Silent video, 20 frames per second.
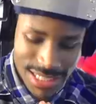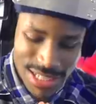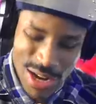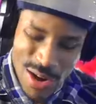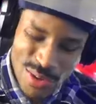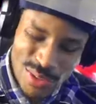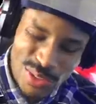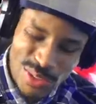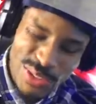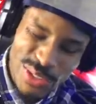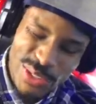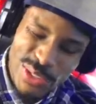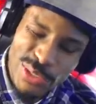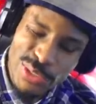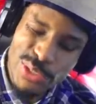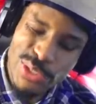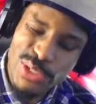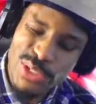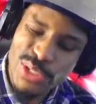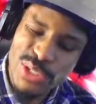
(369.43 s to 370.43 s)
no no no no
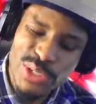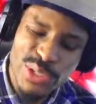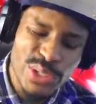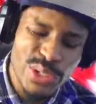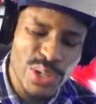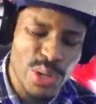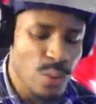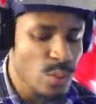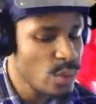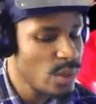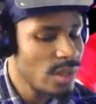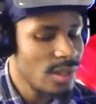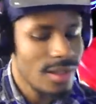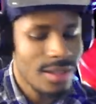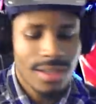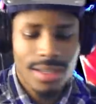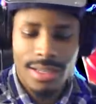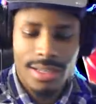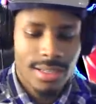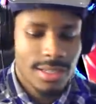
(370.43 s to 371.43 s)
no no no no
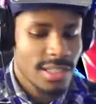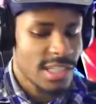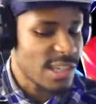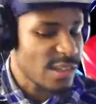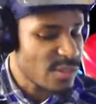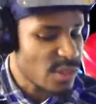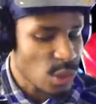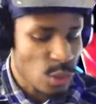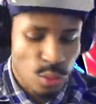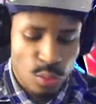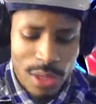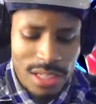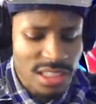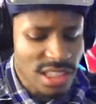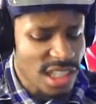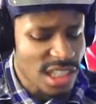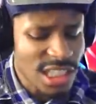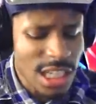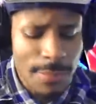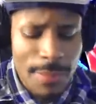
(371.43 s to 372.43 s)
Give the
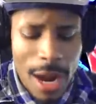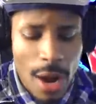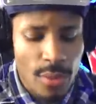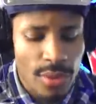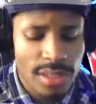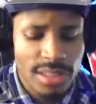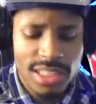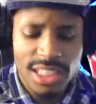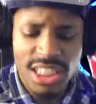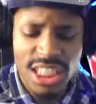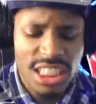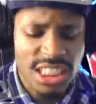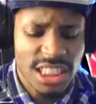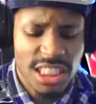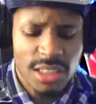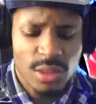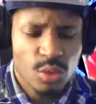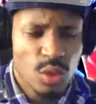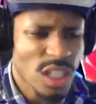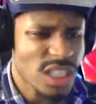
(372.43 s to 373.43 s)
rest of the Z power to Chi
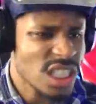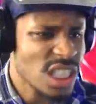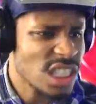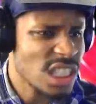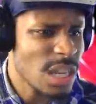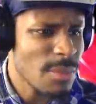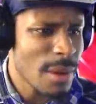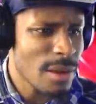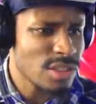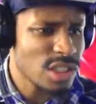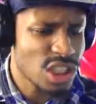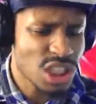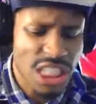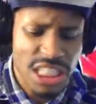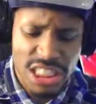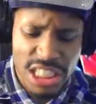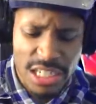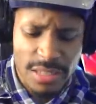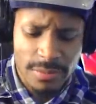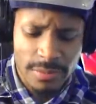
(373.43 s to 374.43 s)
Chi. Rest of the Z power to
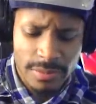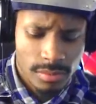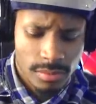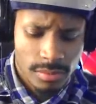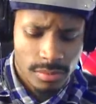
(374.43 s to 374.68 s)
Chin Chin.